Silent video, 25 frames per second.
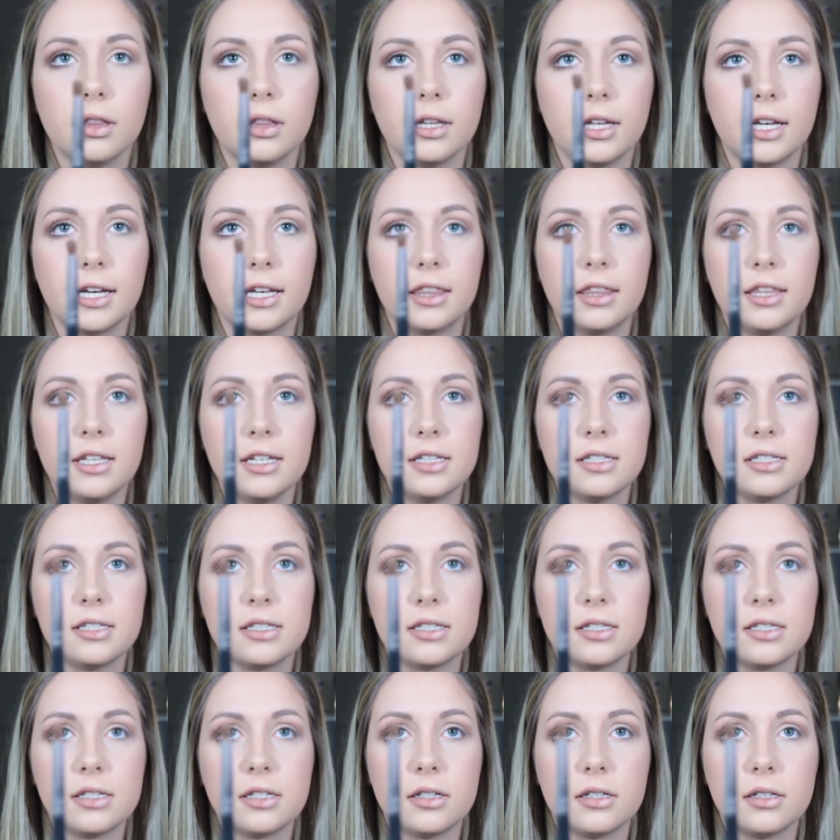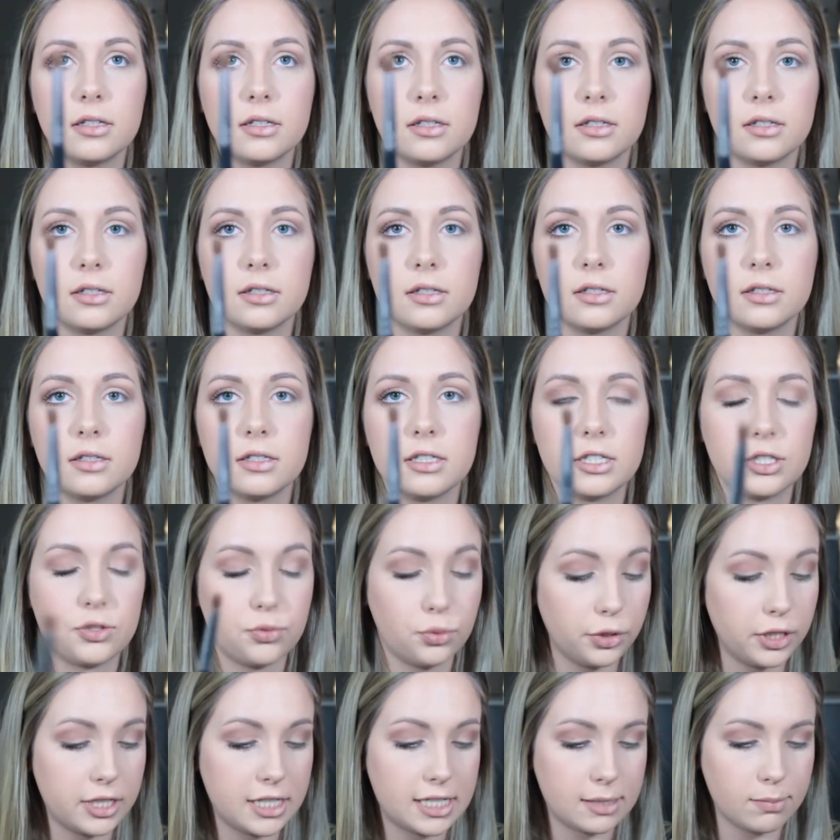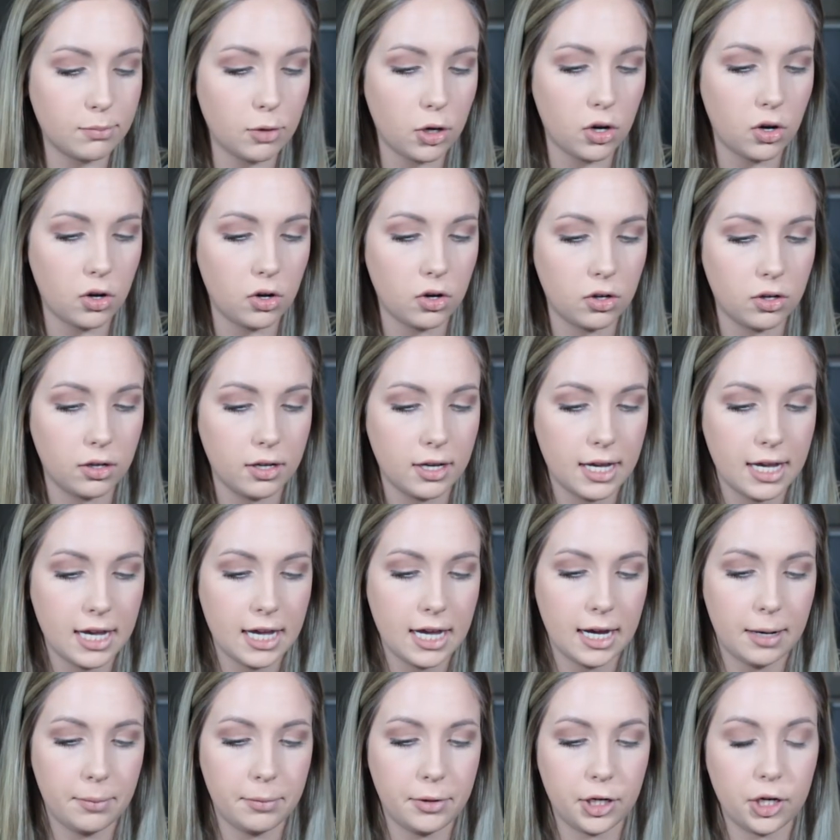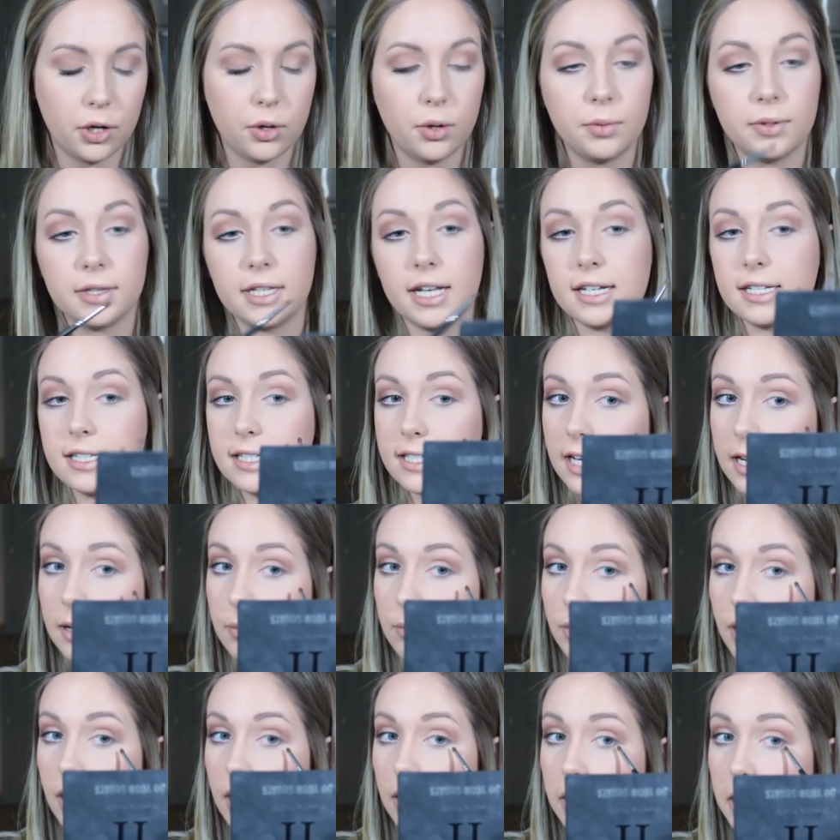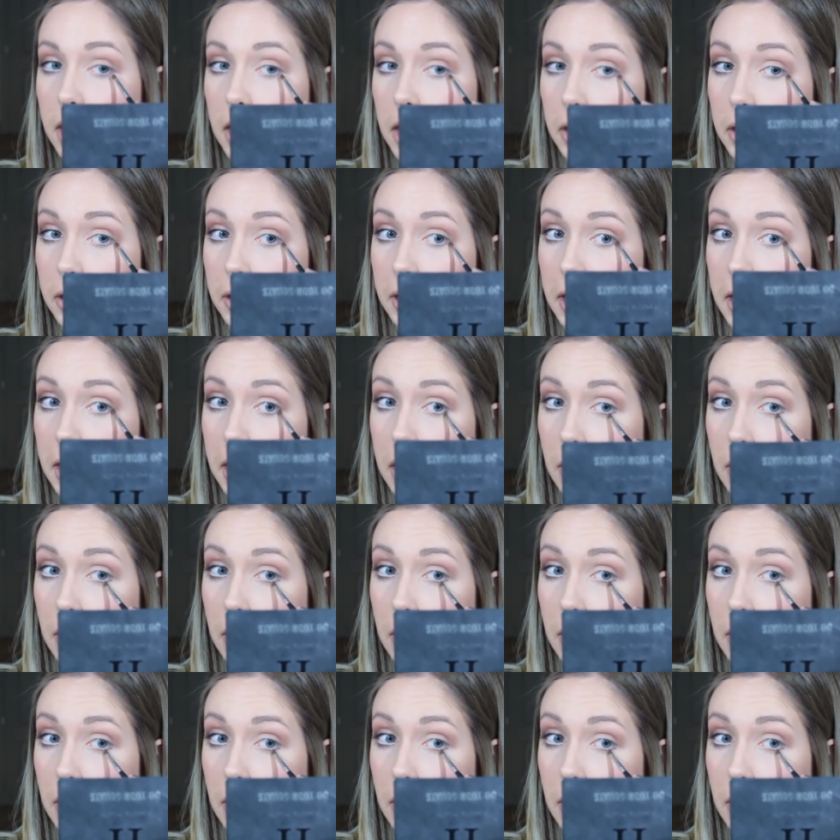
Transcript: like this, really small. I'm gonna go in with that same brown color and